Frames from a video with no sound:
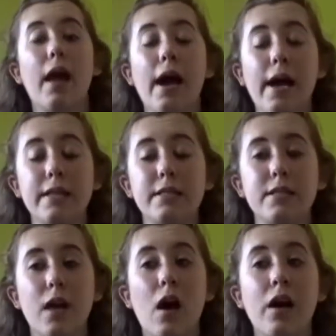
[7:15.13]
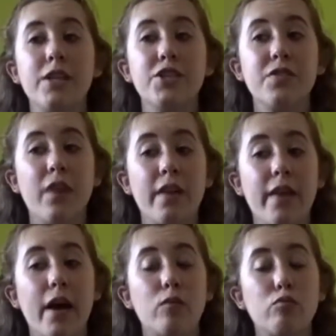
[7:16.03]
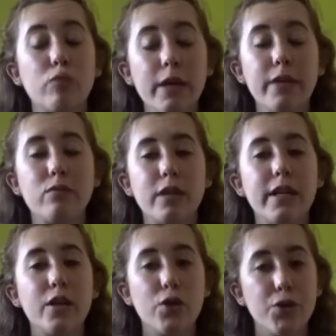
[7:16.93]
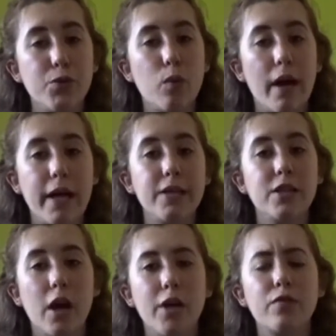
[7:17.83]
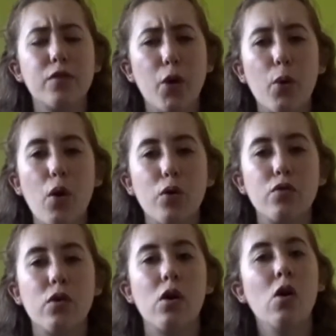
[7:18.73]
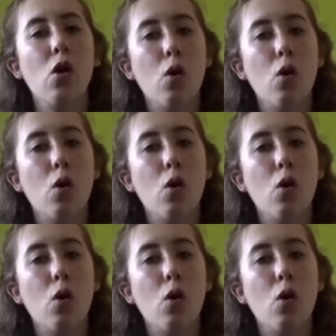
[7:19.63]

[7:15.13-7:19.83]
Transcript: And I just find that a really, really good way to kind of go over